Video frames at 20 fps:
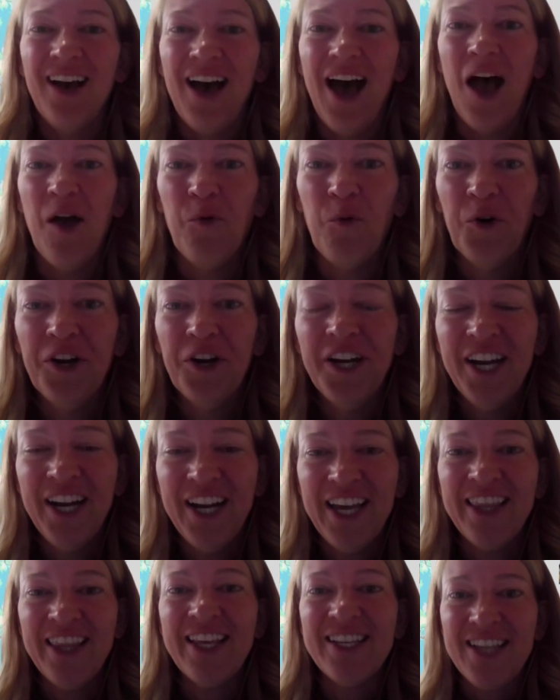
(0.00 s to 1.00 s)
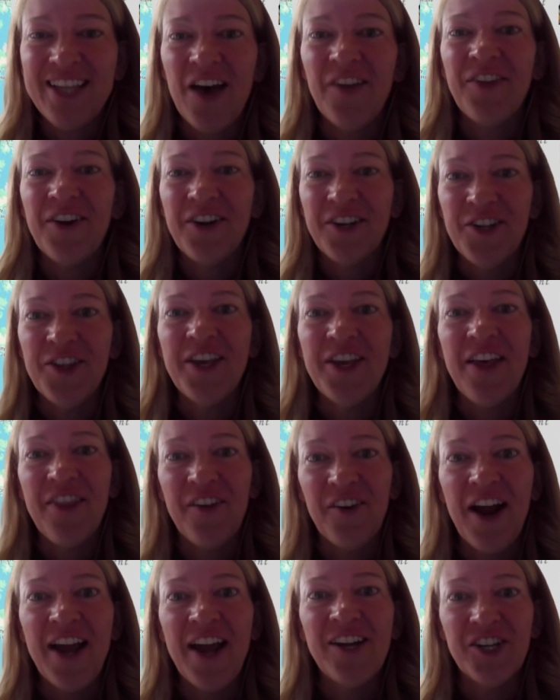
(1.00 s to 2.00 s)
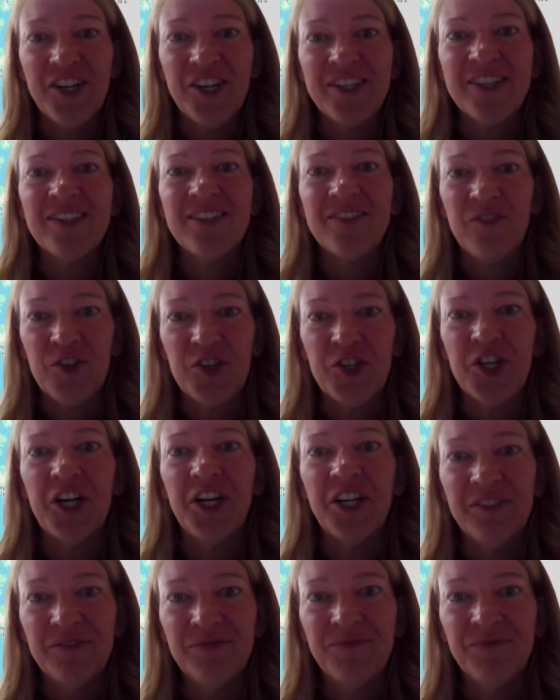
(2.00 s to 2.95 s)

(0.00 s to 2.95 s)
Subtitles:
I wanted to get this out there to the other agents for sure.